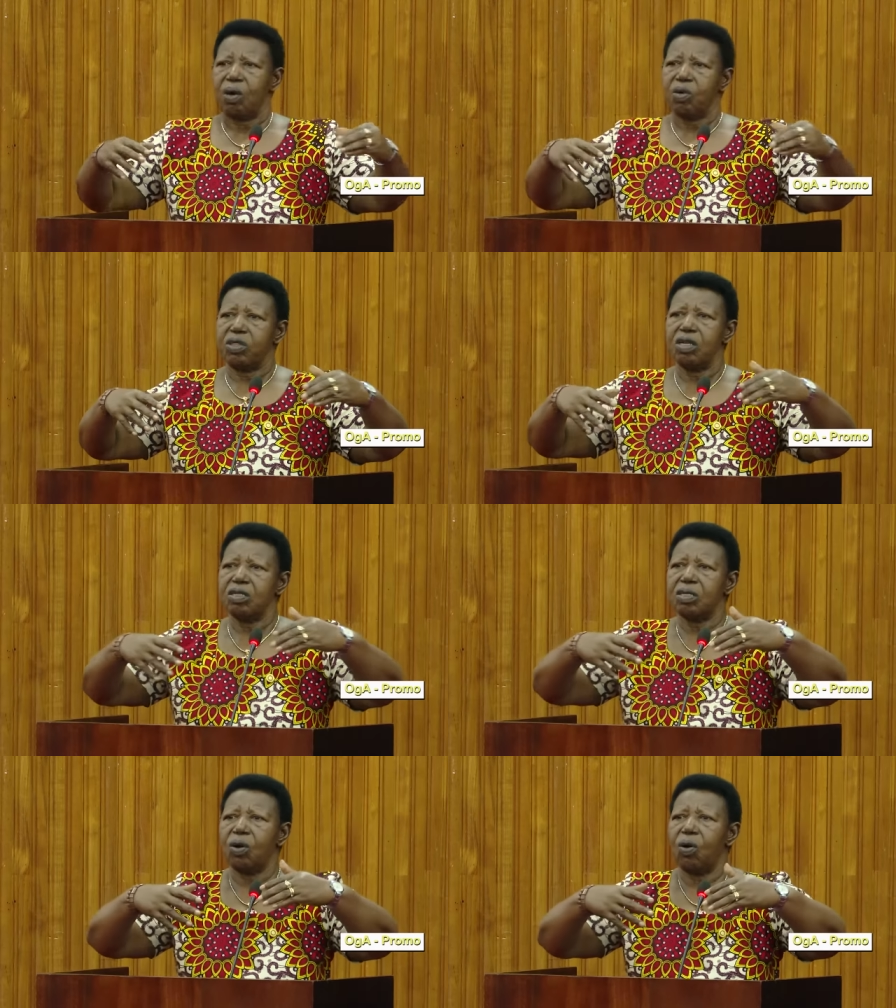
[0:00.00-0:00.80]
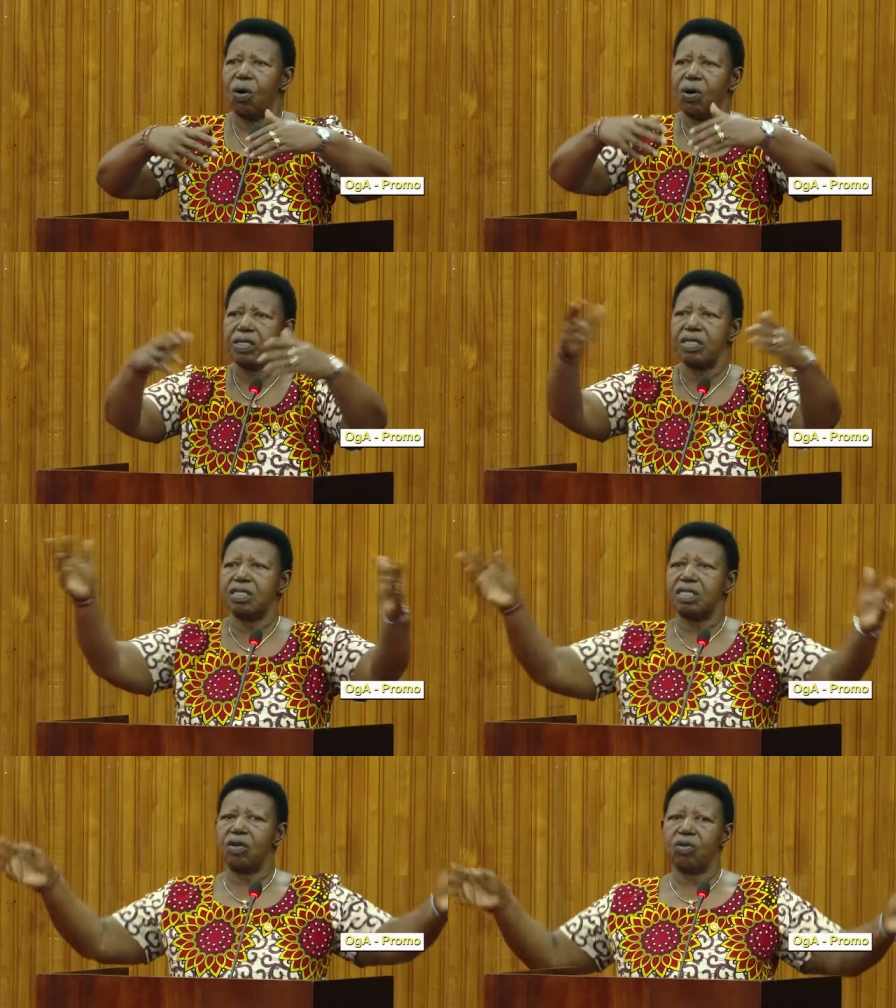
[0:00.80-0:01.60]
these all these
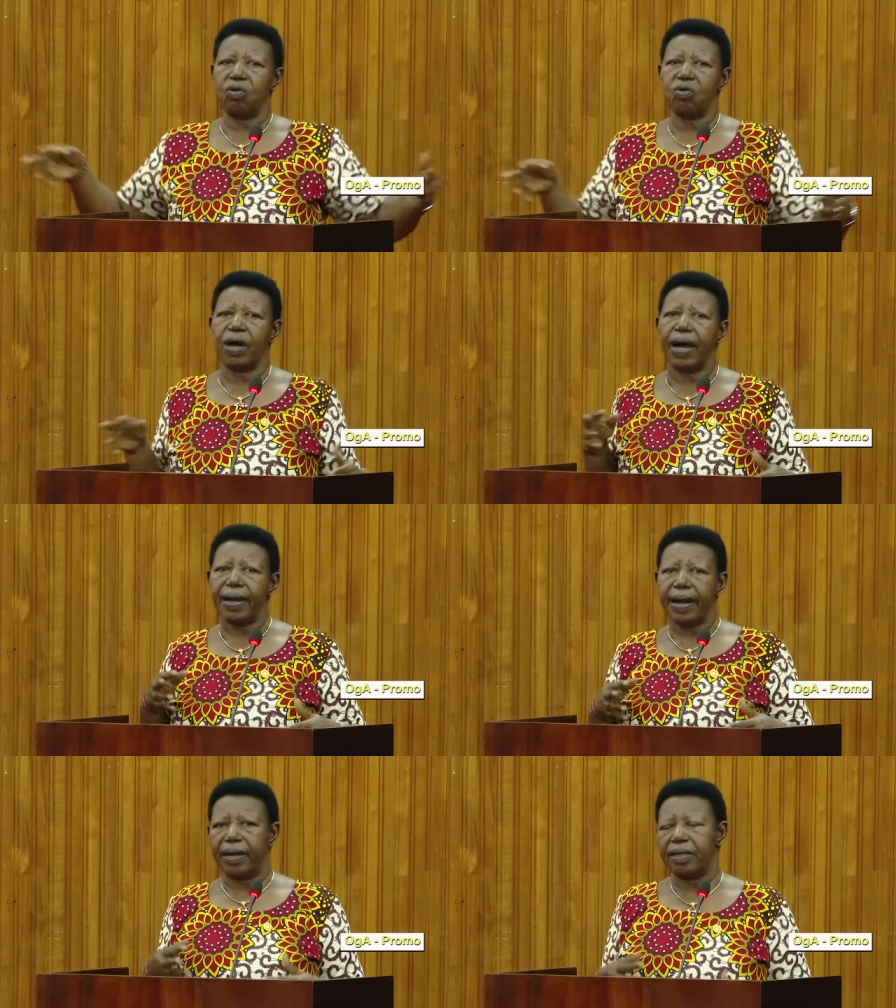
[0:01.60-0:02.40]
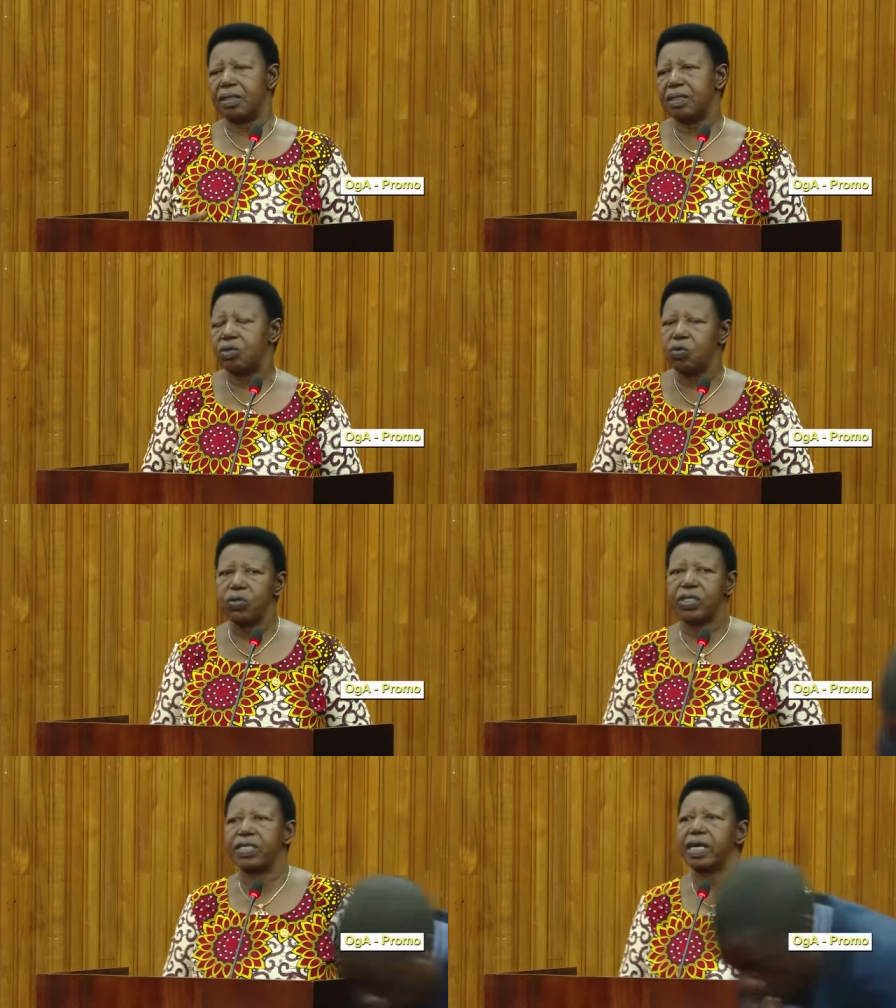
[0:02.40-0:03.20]
general Ugandans who
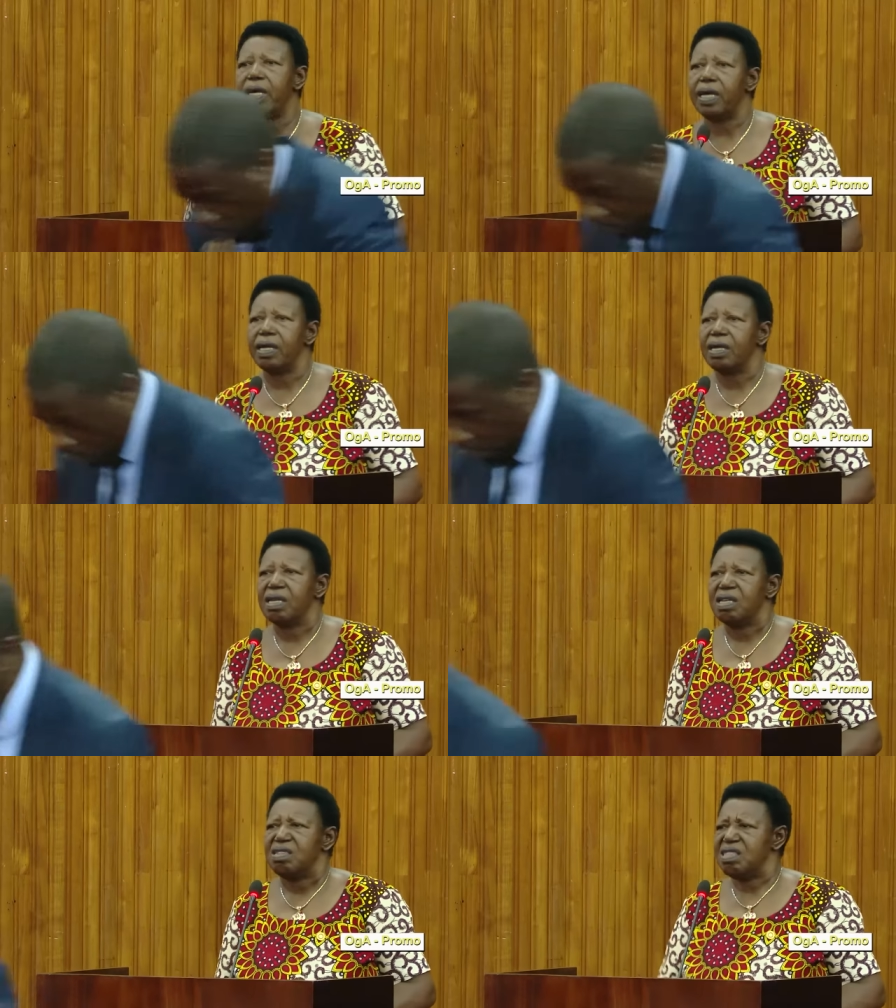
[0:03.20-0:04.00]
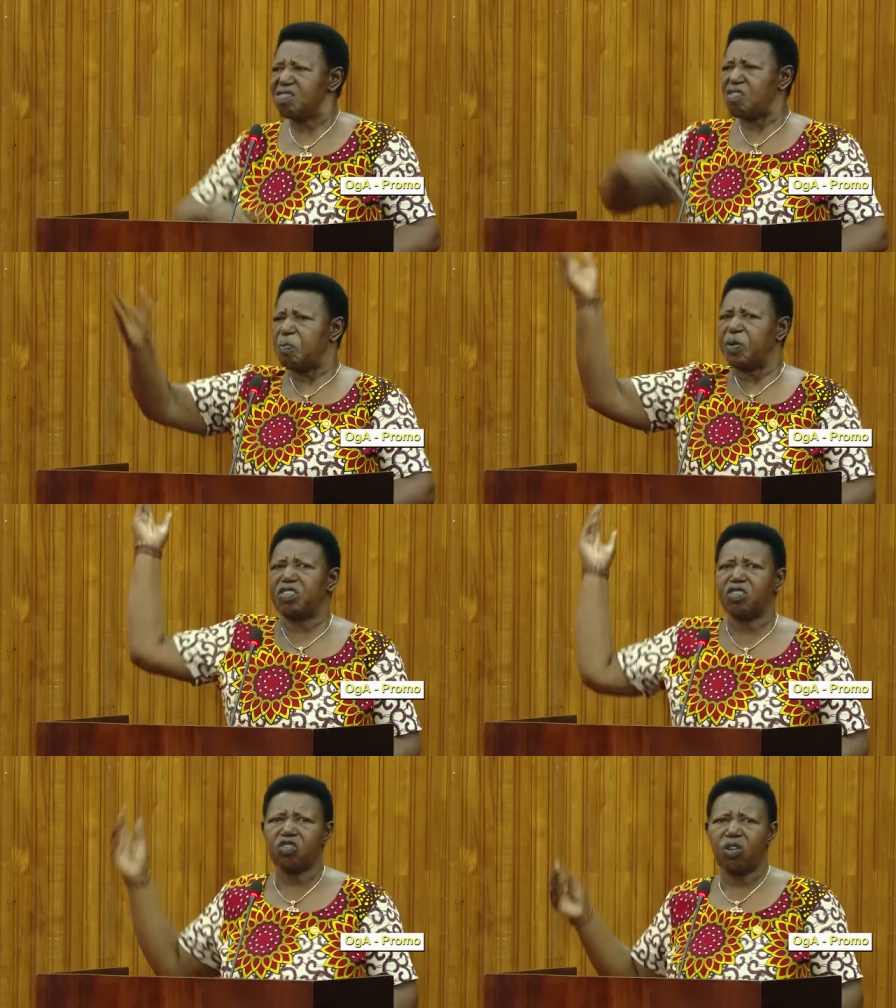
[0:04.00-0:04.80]
say this
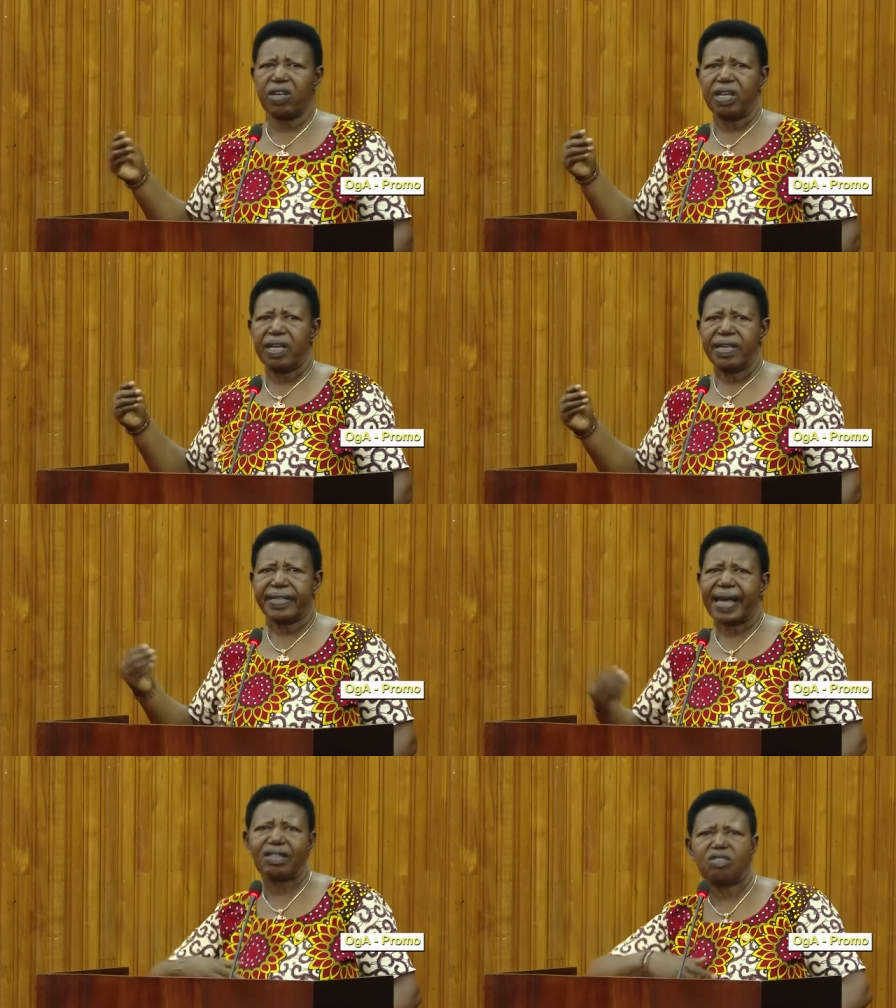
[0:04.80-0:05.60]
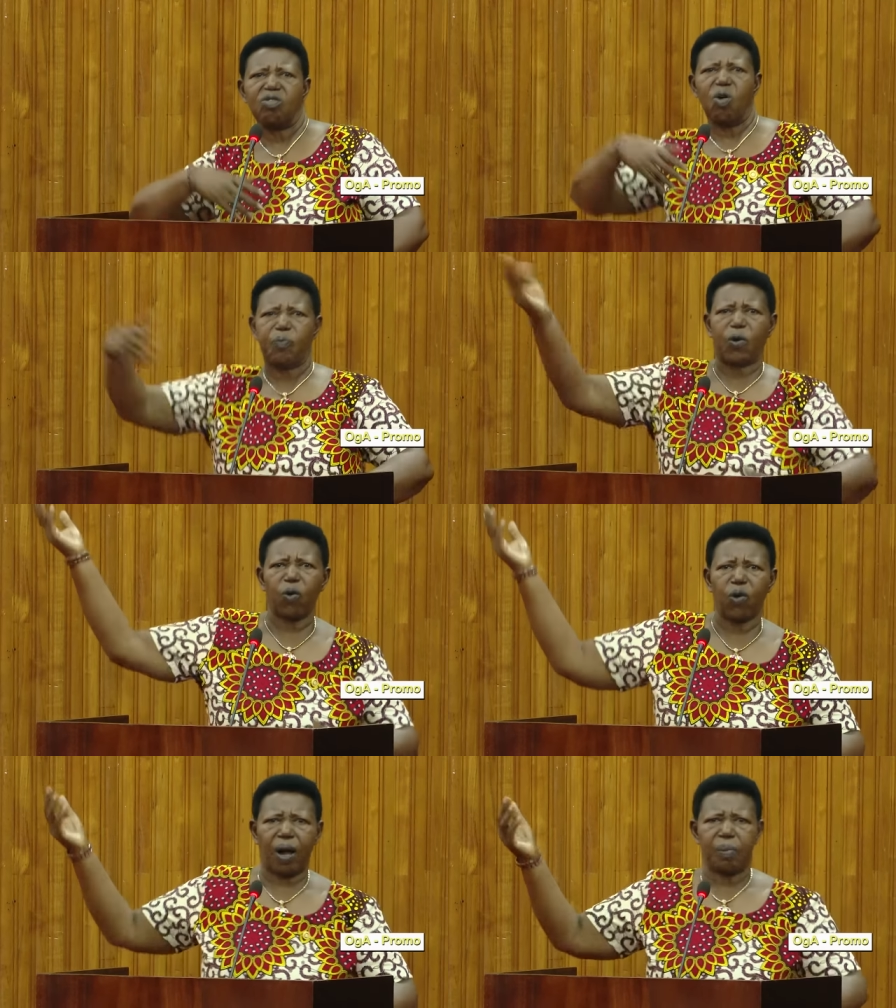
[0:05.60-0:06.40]
opposition it has no
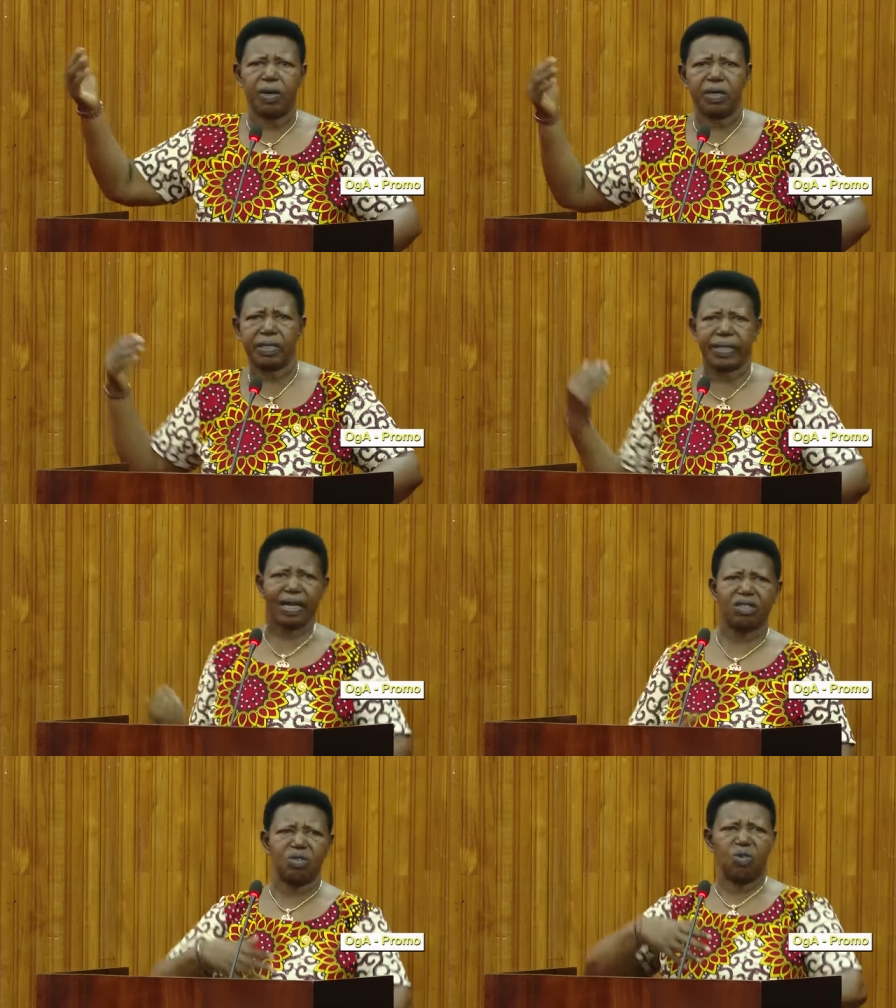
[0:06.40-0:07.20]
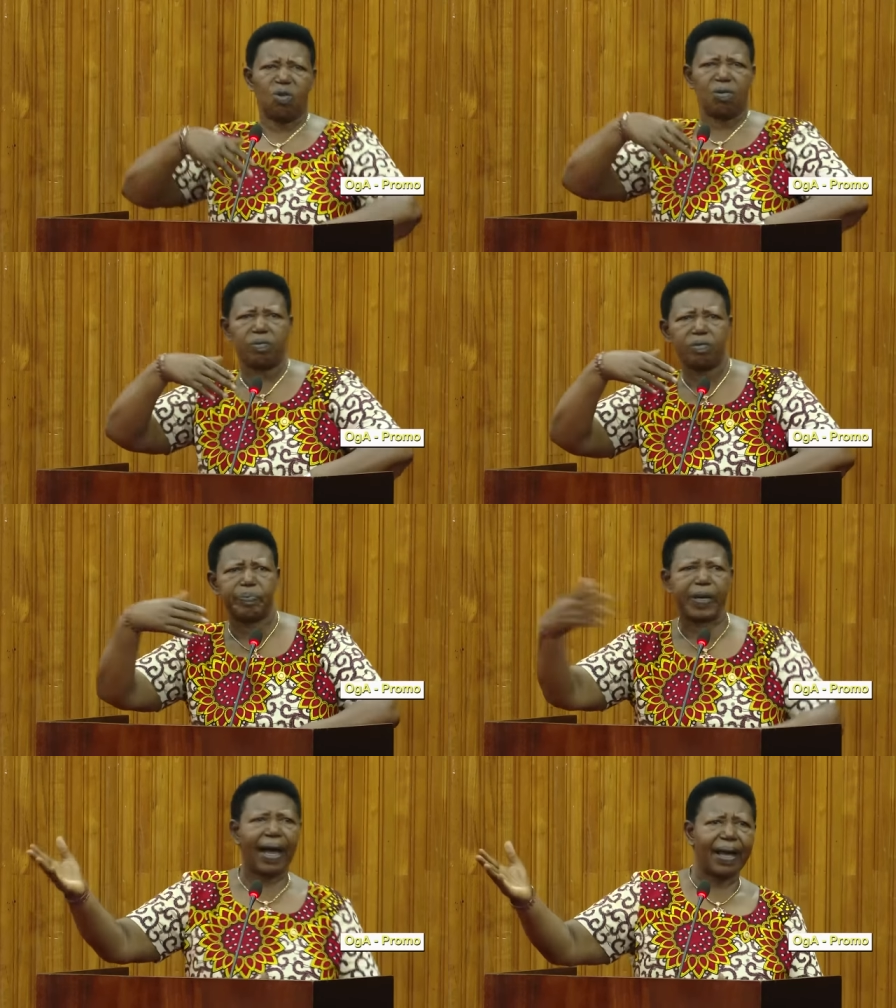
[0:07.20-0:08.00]
program, it has no
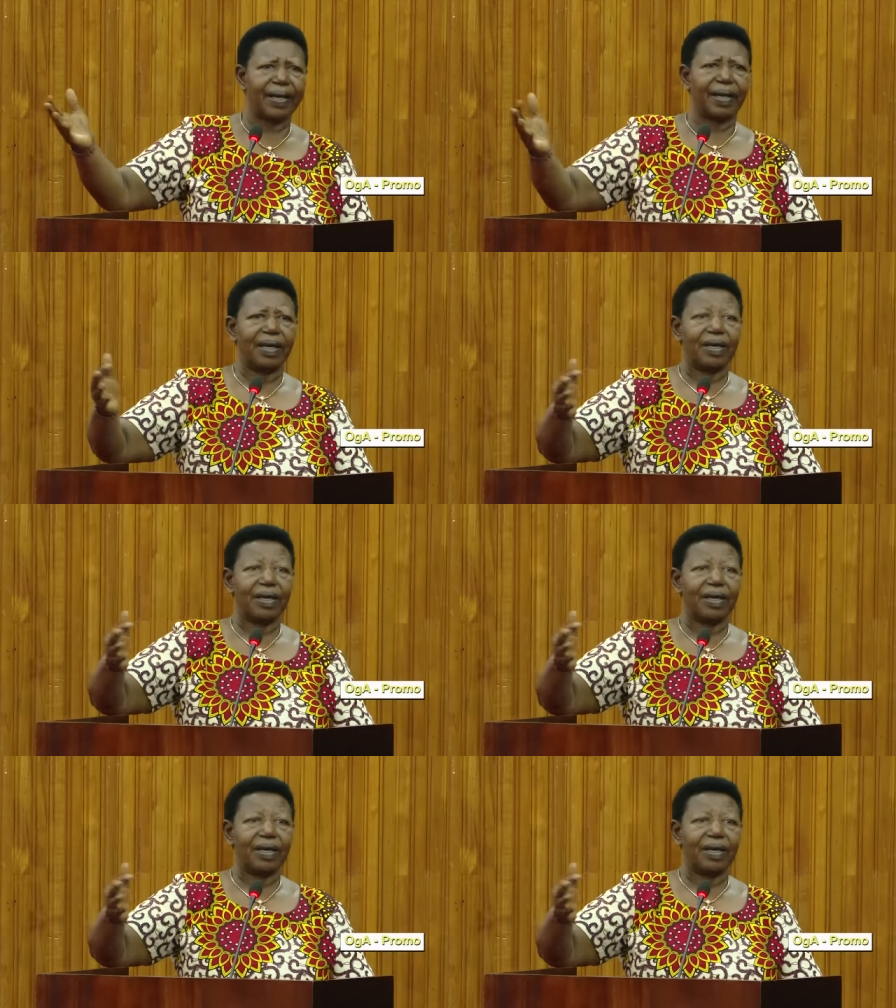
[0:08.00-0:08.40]
plan.